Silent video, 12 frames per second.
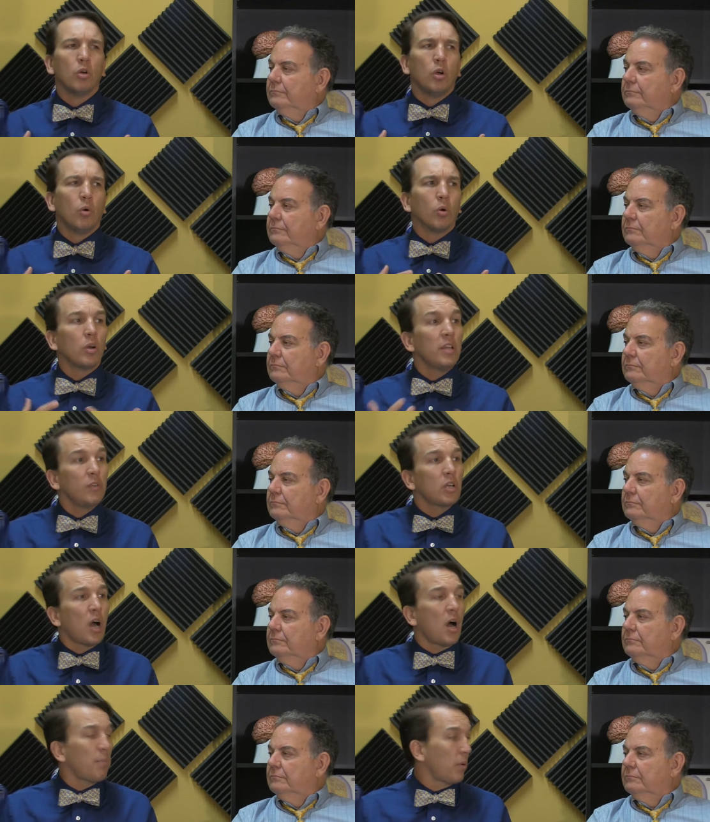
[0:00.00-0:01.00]
Speaker 1: mm-hmm. or even
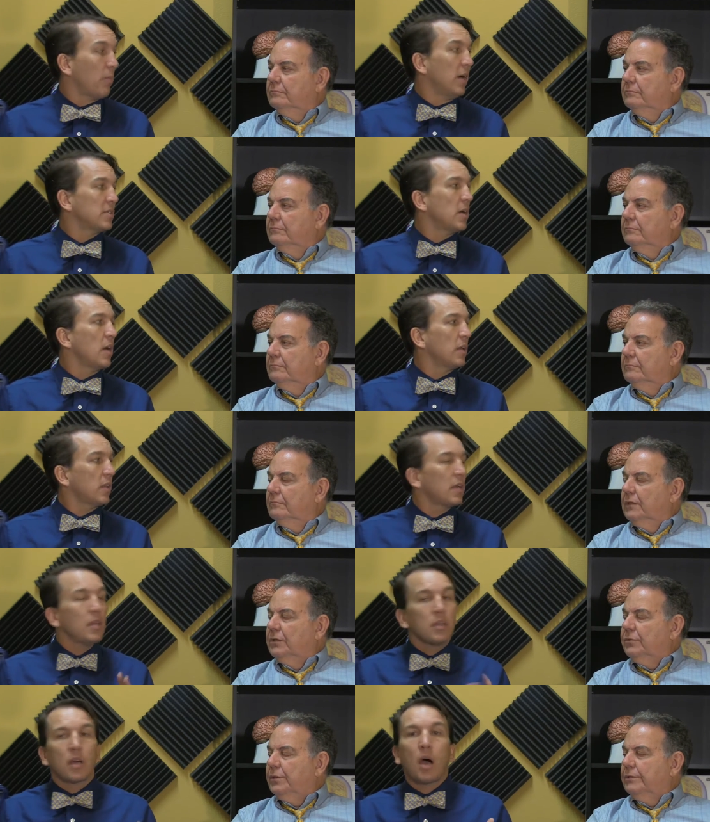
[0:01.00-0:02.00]
compromise. I, I
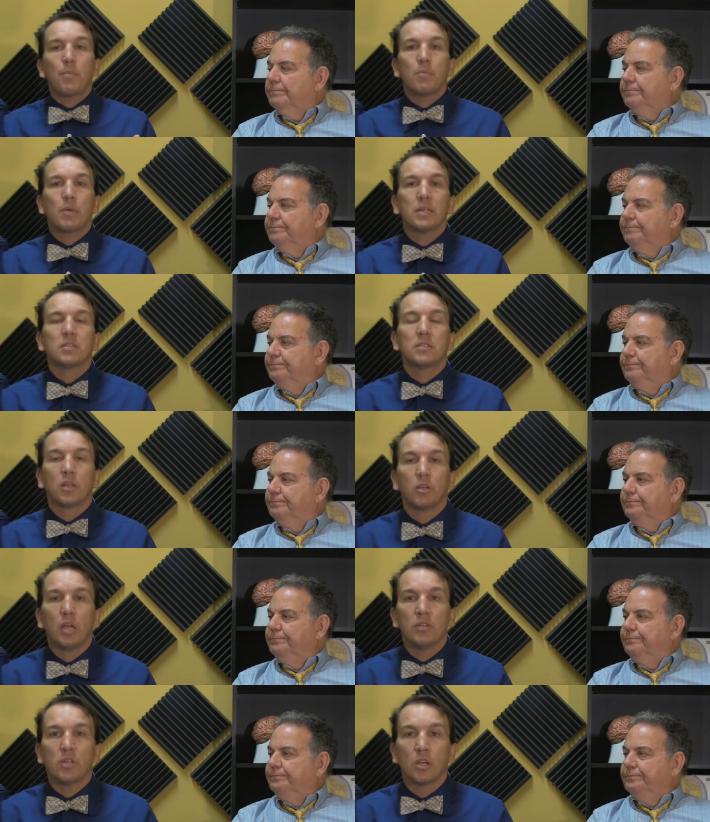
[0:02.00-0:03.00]
think right. compromise is a
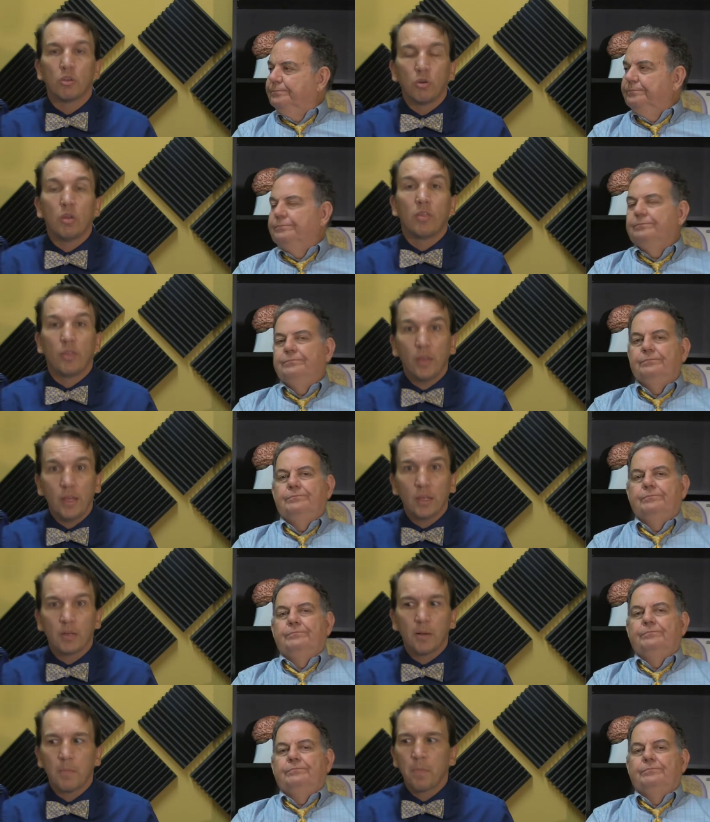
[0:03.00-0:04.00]
is a good
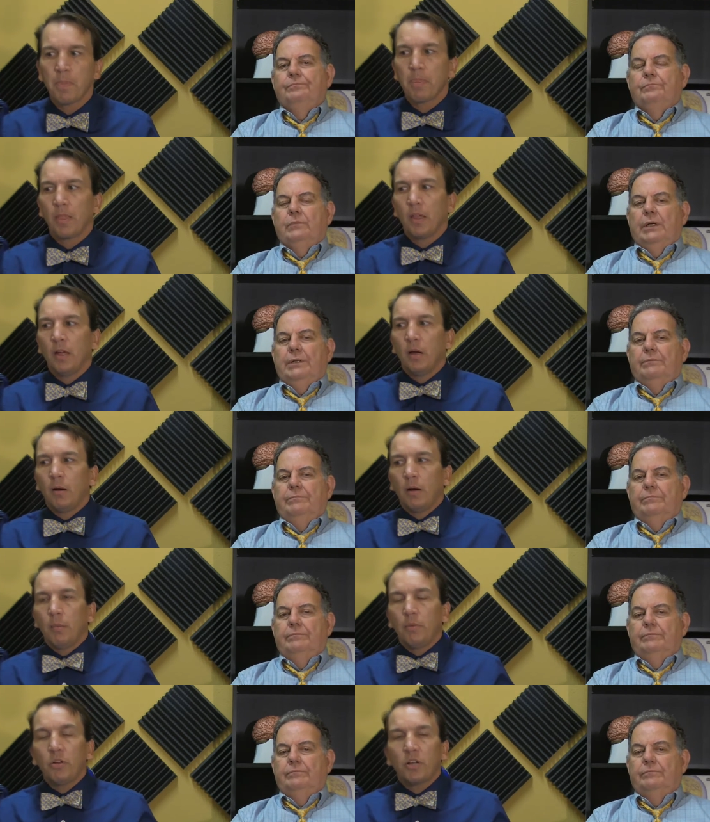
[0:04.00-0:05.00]
thing.
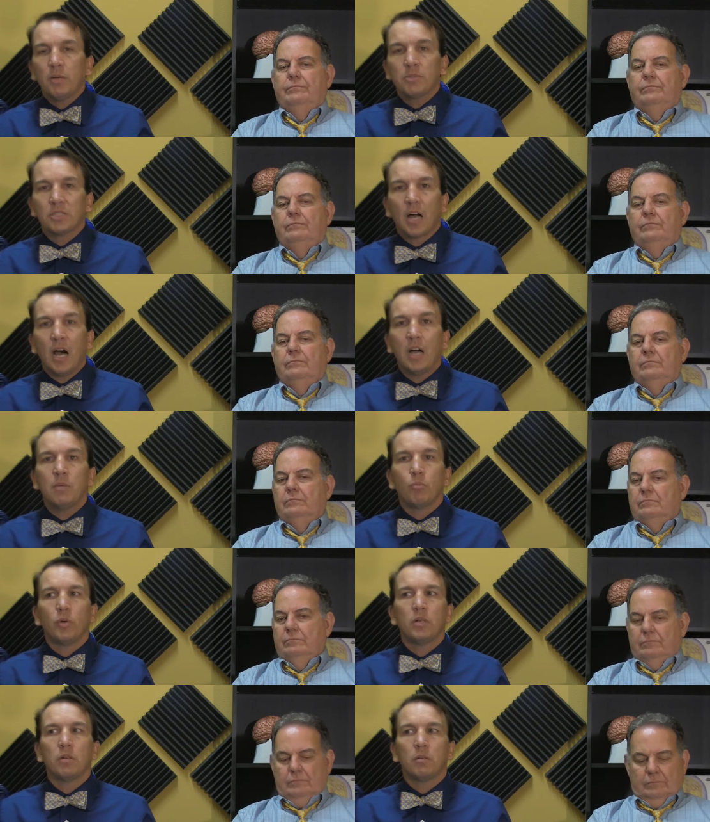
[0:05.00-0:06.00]
But there comes a time
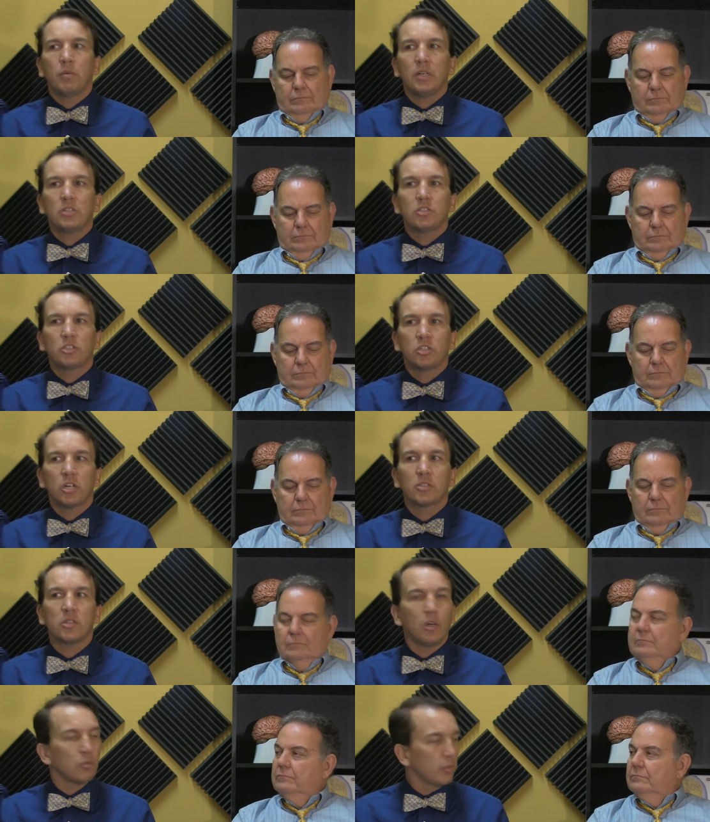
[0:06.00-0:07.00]
when when it's
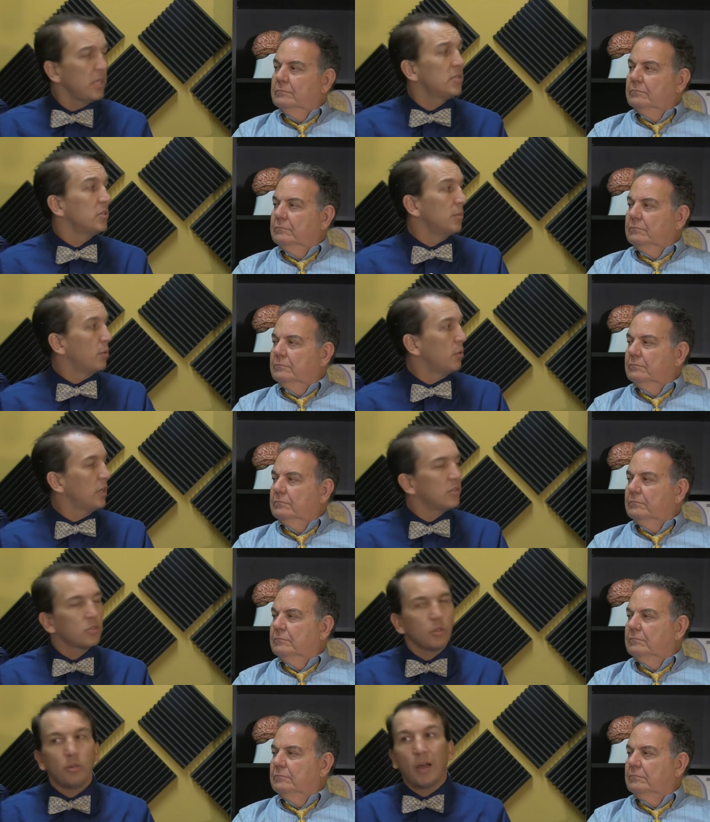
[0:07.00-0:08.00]
just unreasonable,
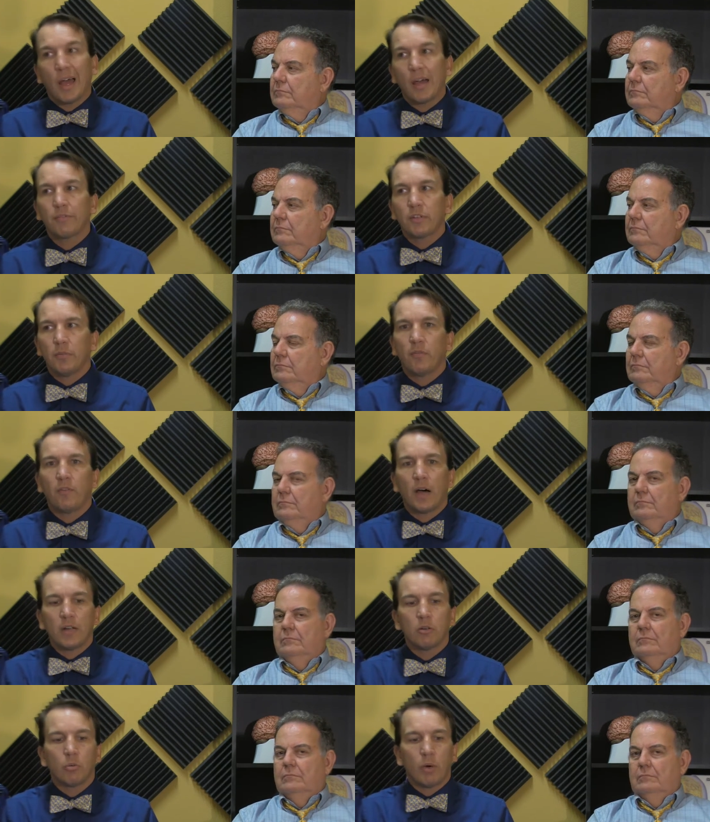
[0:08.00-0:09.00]
and so you have to
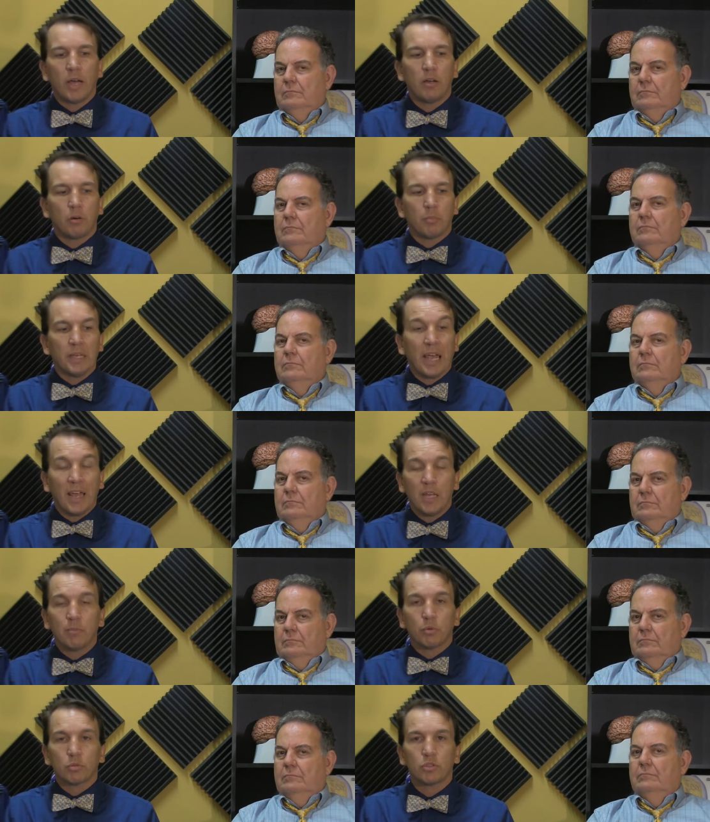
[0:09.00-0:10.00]
find a way or be
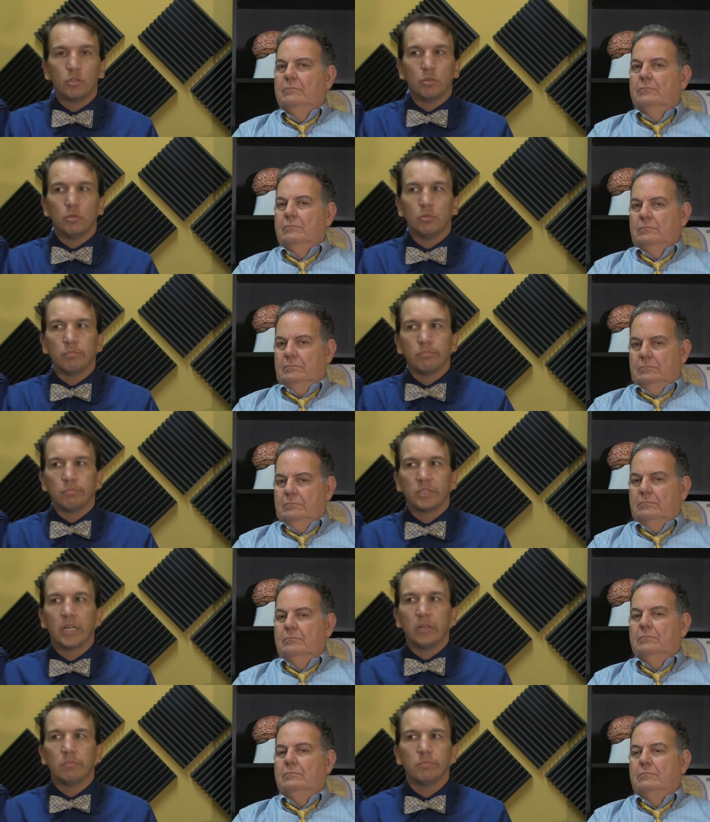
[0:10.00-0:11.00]
able to
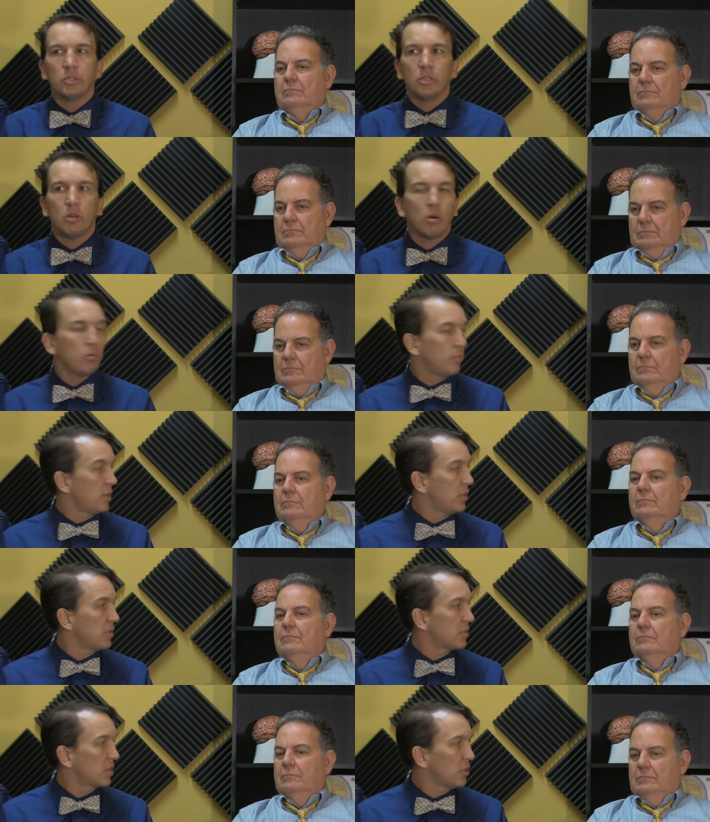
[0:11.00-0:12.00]
say, no, the
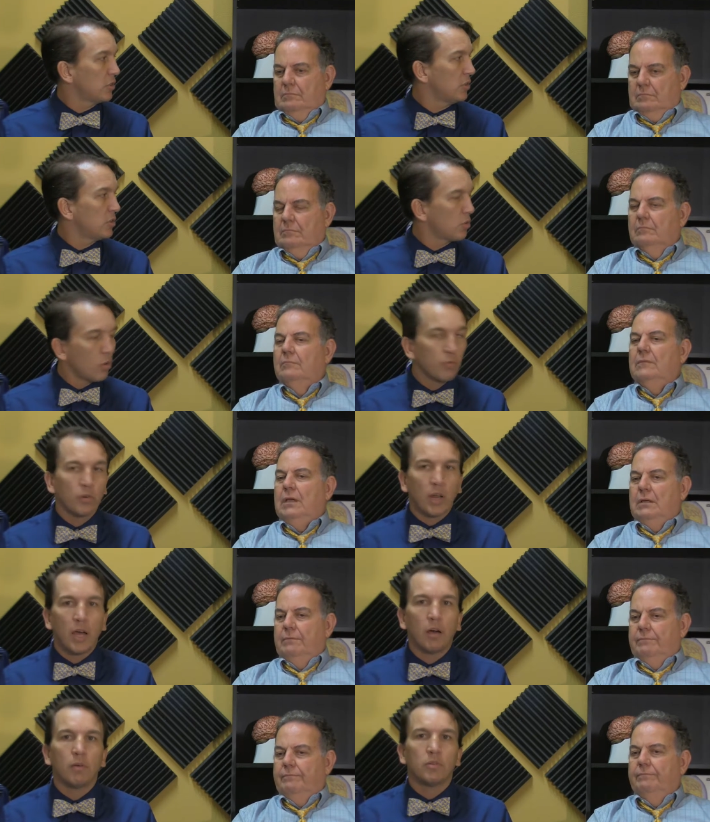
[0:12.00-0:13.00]
discussion is over
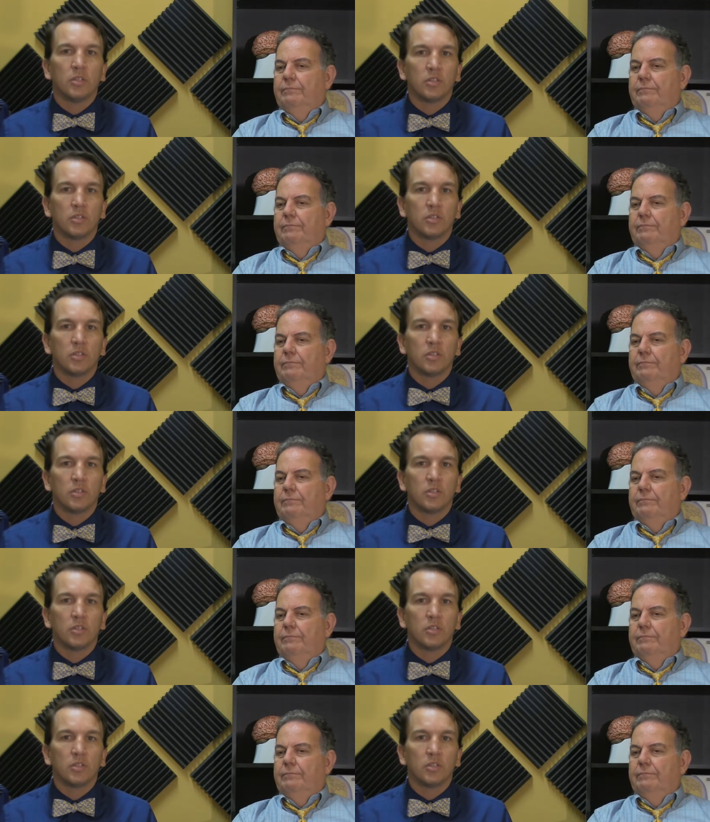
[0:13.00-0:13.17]
yeah. now.